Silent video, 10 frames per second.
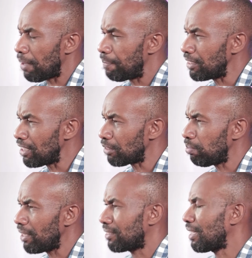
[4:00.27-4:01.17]
at the business
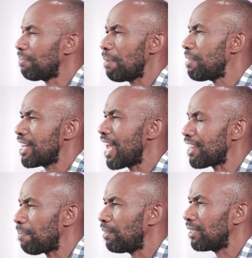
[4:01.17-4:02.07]
place, it may be in
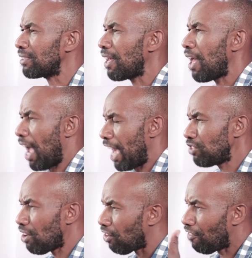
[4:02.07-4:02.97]
another place,
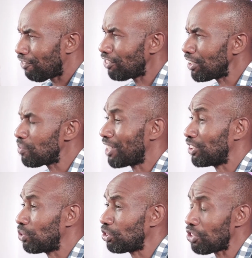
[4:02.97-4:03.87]
and you are confronted with
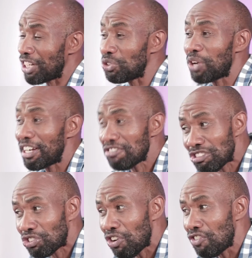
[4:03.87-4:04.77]
a situation that you can
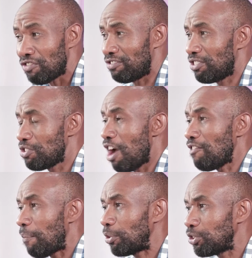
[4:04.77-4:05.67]
resolve. You
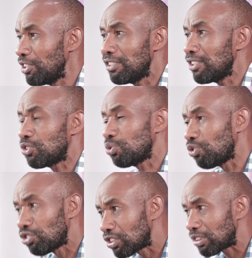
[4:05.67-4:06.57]
have opportunities
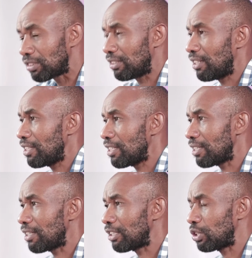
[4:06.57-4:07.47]
to
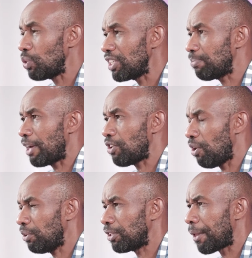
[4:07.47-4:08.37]
do it by
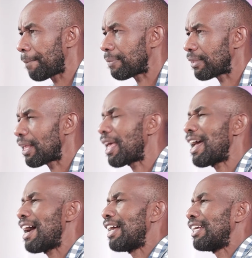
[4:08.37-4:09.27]
your own.
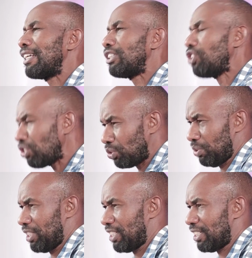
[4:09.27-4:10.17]
Don't
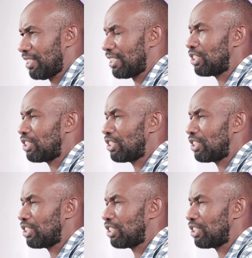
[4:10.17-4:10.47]
do it.